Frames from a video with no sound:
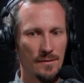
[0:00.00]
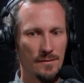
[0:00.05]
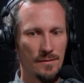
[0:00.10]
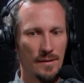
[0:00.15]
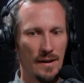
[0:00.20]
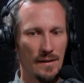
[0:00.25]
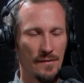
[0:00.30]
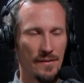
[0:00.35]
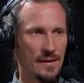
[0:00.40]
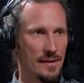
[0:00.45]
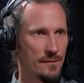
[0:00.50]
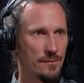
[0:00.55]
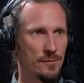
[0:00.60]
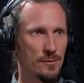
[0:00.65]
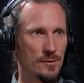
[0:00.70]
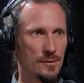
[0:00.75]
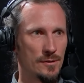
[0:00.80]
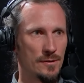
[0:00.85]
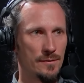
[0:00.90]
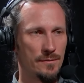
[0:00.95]
I think
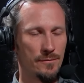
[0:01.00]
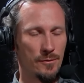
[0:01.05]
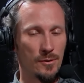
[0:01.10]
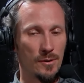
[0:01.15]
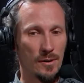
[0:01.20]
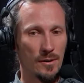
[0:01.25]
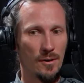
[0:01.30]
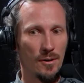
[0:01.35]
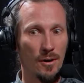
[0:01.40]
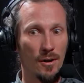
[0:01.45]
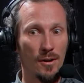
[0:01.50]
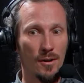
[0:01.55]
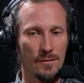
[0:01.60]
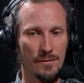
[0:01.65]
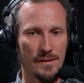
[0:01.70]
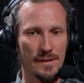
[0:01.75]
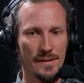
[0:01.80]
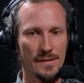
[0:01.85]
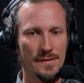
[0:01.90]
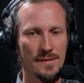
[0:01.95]
for all of
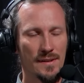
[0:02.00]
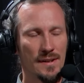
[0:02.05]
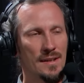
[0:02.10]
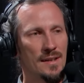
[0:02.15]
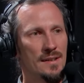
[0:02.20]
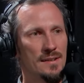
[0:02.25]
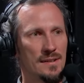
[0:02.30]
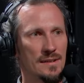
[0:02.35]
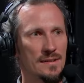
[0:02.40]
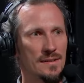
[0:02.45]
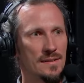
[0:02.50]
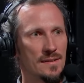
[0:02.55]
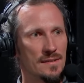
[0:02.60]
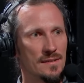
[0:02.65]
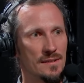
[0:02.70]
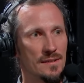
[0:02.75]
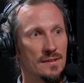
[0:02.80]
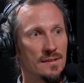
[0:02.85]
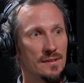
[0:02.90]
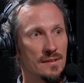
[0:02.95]
us, that it's an
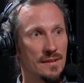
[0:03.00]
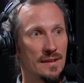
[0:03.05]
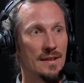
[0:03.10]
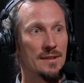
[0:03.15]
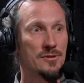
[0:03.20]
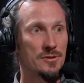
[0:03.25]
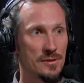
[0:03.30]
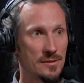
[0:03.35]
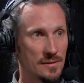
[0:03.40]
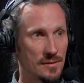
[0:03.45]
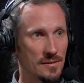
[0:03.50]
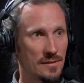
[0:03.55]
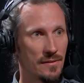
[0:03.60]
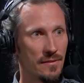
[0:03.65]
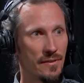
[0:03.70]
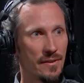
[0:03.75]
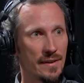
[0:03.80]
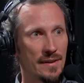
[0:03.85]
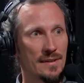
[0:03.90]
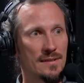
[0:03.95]
international
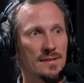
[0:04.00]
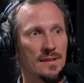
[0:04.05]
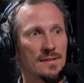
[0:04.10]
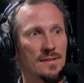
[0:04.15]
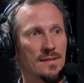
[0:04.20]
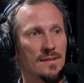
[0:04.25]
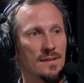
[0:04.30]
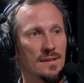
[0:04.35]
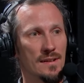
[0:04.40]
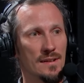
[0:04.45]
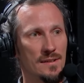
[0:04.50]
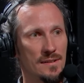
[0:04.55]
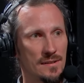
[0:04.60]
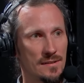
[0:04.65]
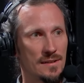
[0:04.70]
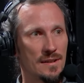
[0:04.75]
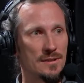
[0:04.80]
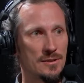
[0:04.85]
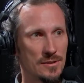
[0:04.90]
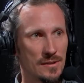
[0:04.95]
thing, that's an
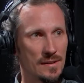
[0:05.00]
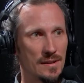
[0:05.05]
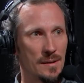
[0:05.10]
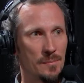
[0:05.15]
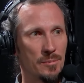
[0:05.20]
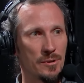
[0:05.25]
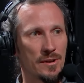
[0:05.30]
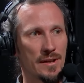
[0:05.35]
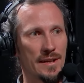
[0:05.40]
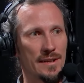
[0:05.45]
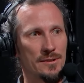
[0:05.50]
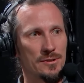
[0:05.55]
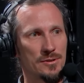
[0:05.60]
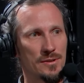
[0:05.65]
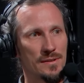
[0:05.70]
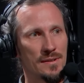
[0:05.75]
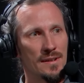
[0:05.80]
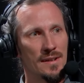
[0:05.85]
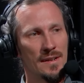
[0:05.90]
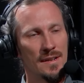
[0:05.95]
international application,